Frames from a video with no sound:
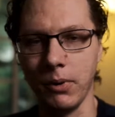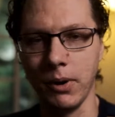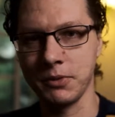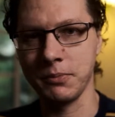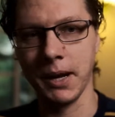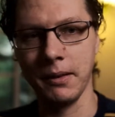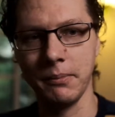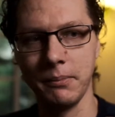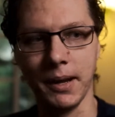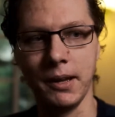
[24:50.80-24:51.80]

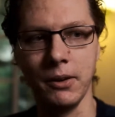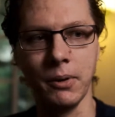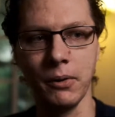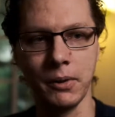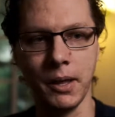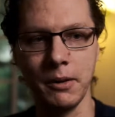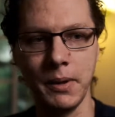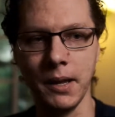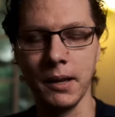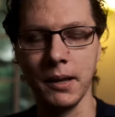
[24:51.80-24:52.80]
my hero like
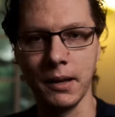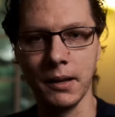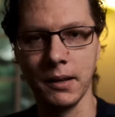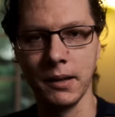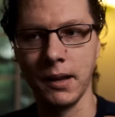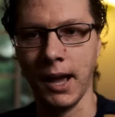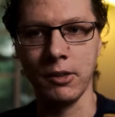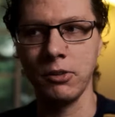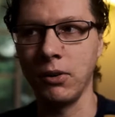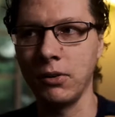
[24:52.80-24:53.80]
being an
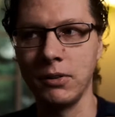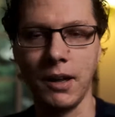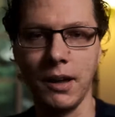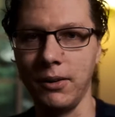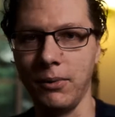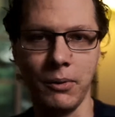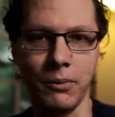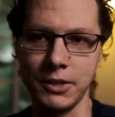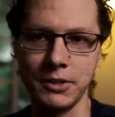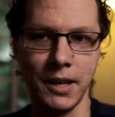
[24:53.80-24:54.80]
asshole. I don't want to
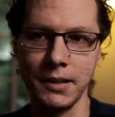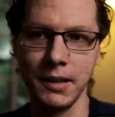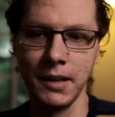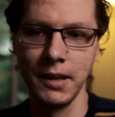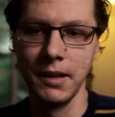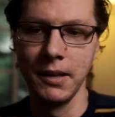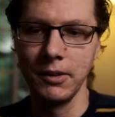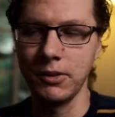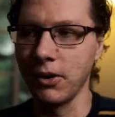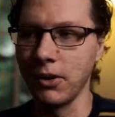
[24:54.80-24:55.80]
watch that.
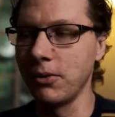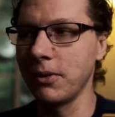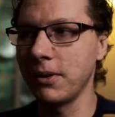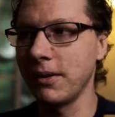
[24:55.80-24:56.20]
So